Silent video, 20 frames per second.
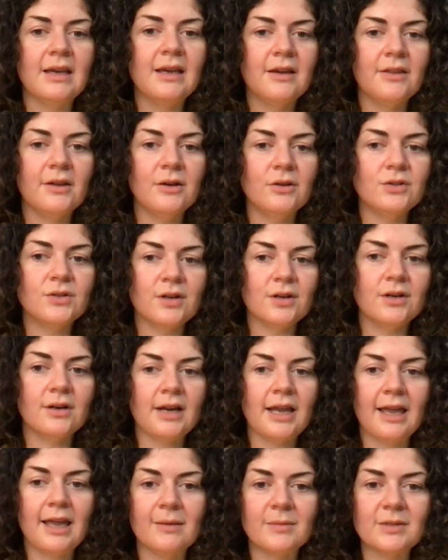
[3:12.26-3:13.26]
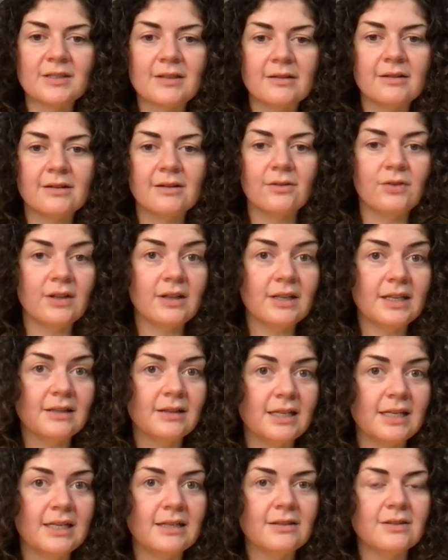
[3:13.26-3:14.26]
Those are Amazon
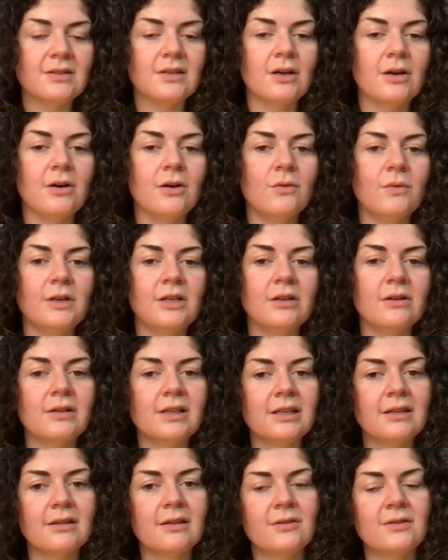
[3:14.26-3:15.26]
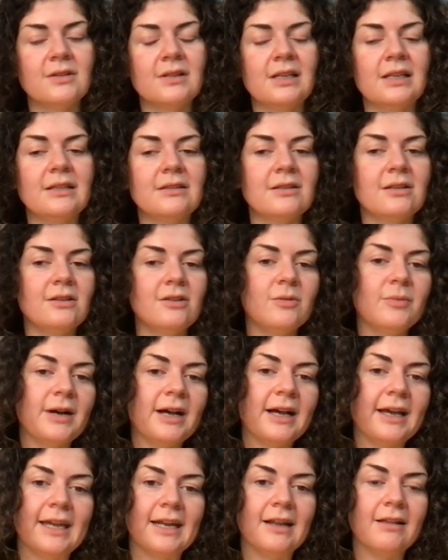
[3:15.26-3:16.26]
affiliate links. So when you click those links and you
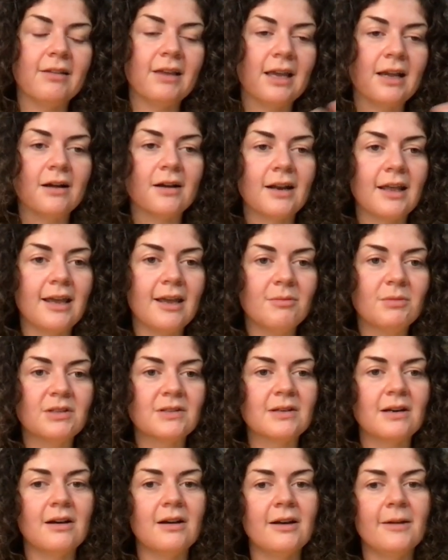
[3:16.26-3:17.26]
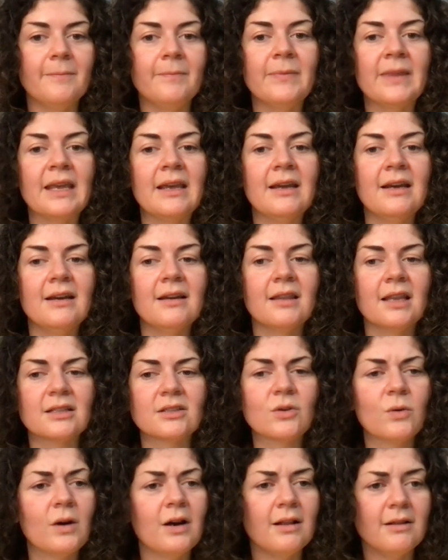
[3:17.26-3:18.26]
buy anything on Amazon
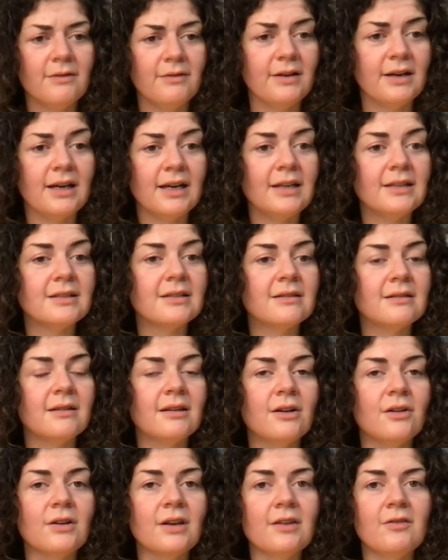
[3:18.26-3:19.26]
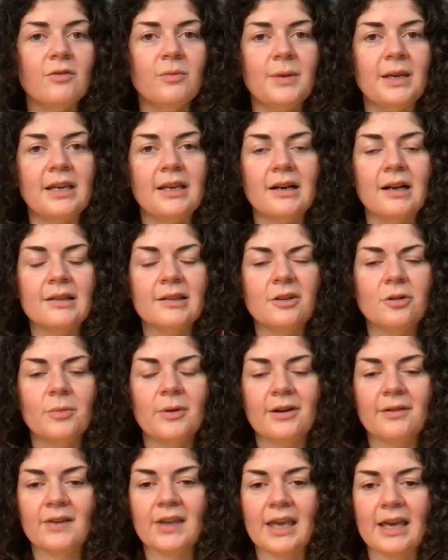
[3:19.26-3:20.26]
that's qualified, they'll give me a little
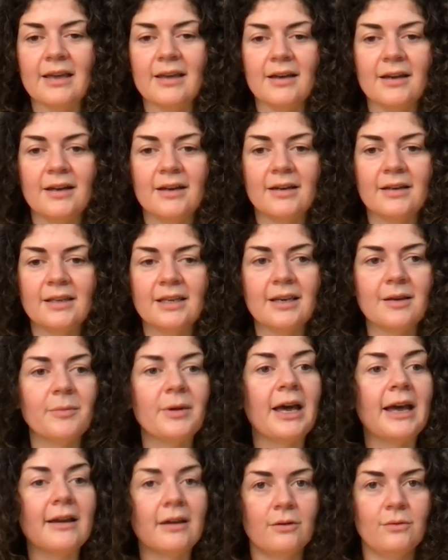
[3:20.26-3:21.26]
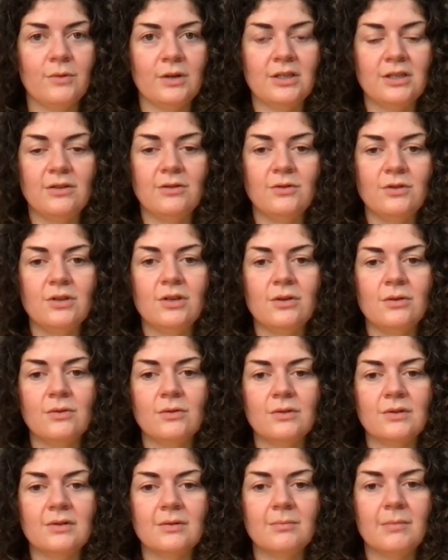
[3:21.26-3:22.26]
bit of a kickback when you
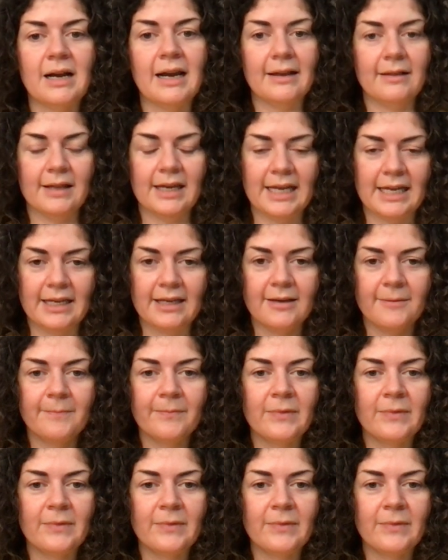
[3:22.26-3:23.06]
use my link.